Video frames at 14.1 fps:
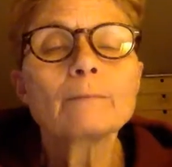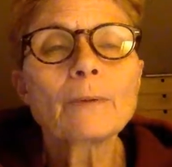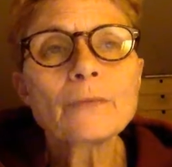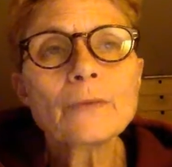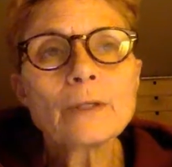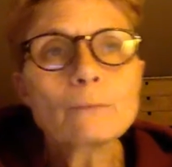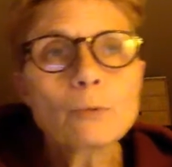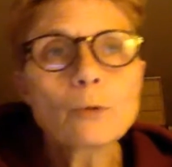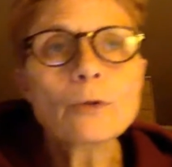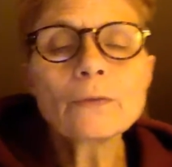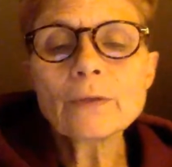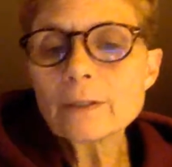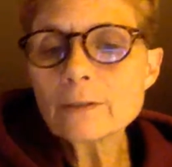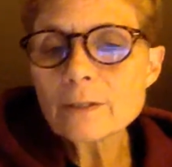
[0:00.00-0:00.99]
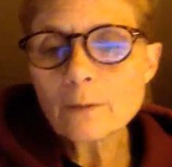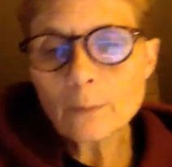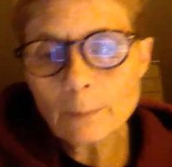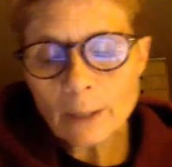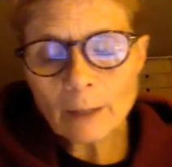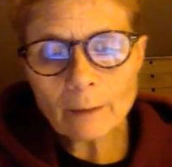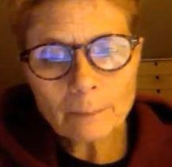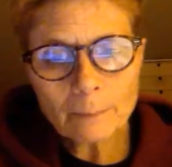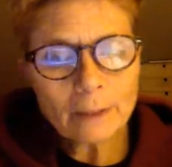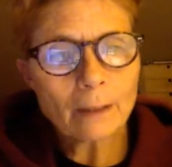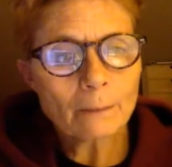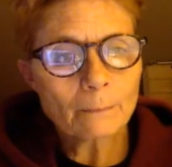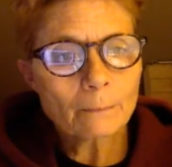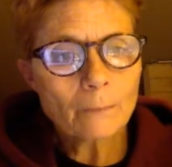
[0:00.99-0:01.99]
But the important thing is that the parent
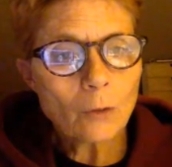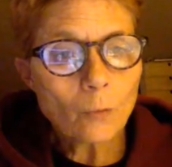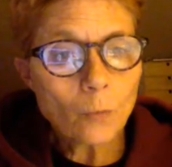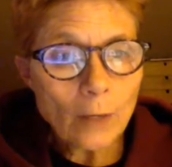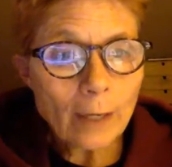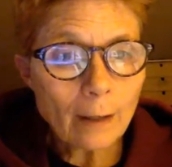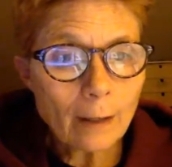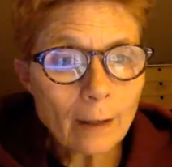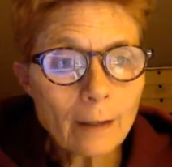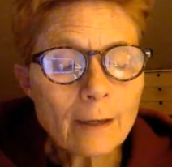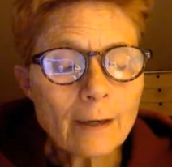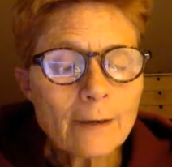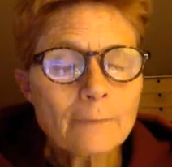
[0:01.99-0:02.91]
become aware